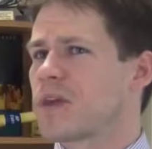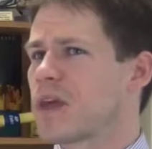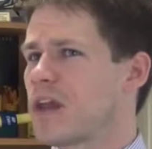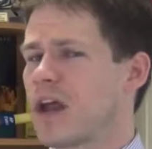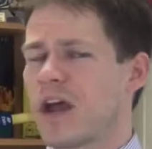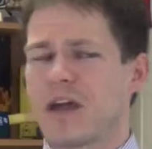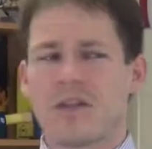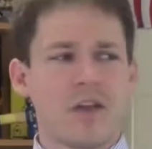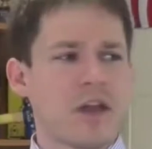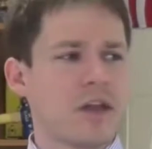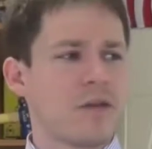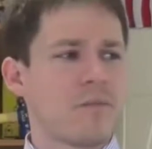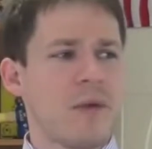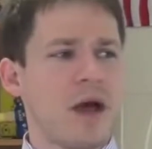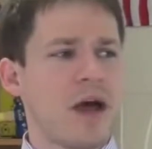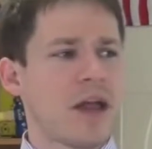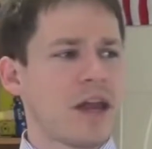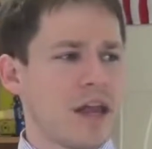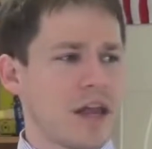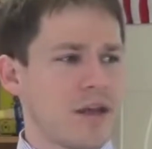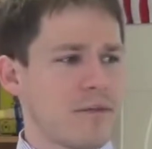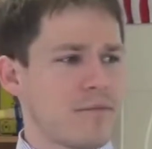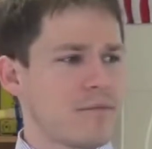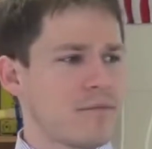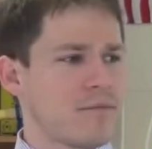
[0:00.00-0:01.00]
cannot lend
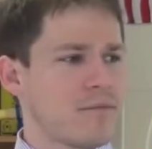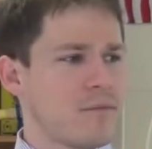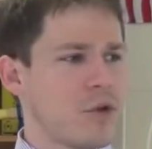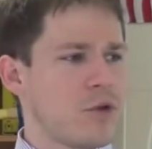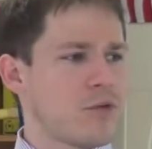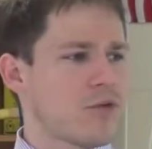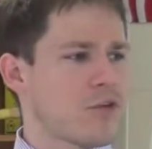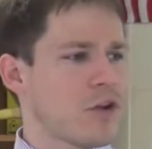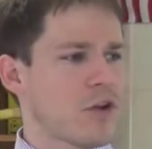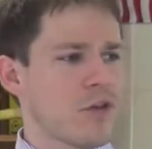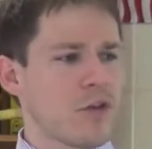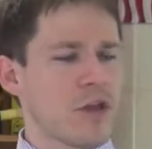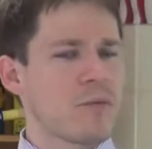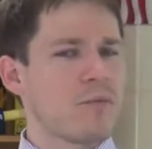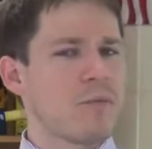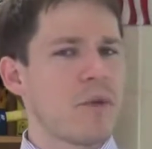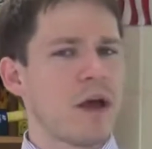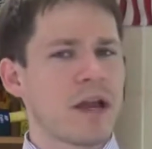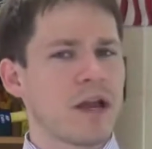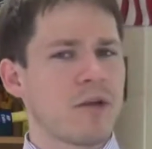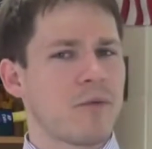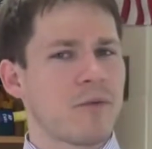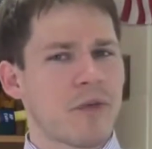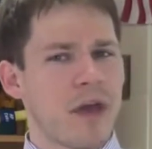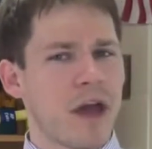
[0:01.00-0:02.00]
money. Who's going to lend
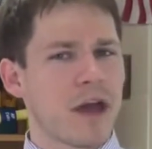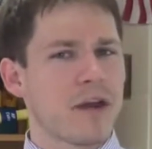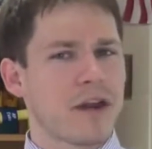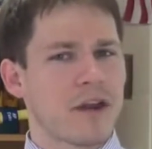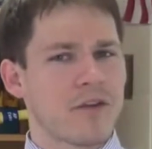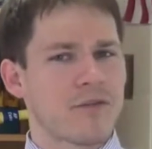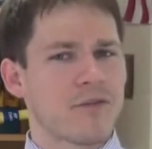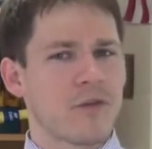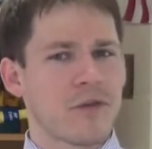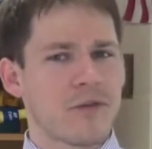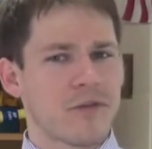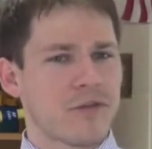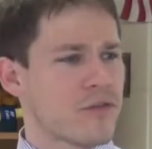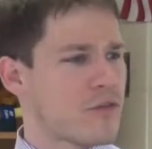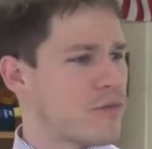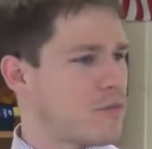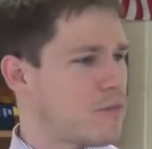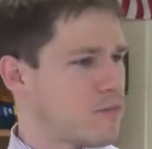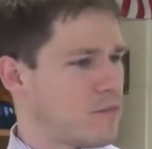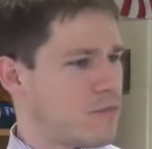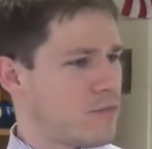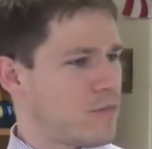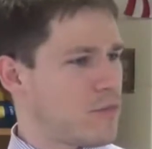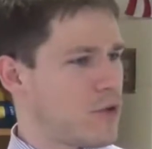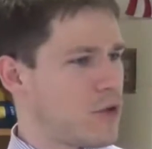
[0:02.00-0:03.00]
money without interest?
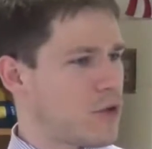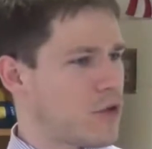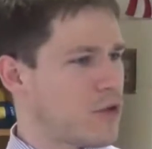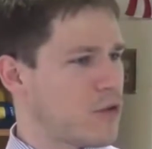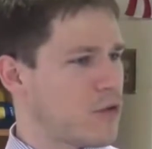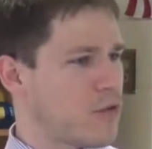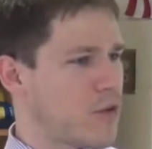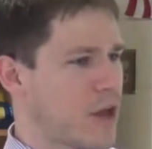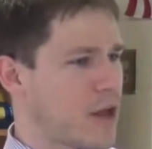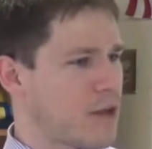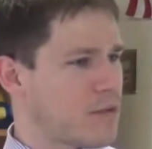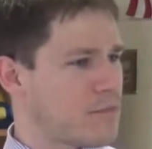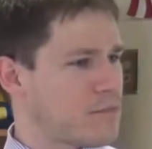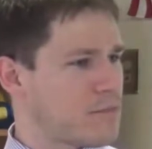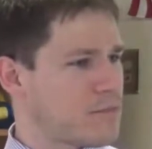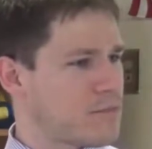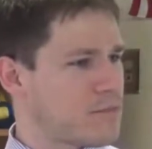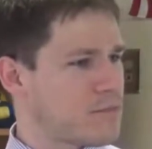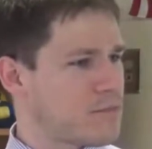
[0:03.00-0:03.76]
You going to do that?